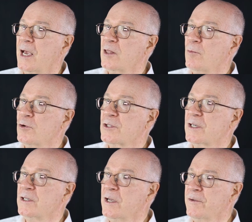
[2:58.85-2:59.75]
And the most
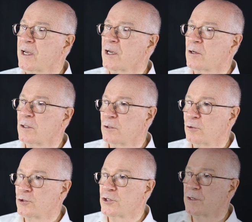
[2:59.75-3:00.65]
significant
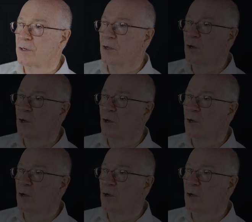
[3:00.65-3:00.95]
conclusion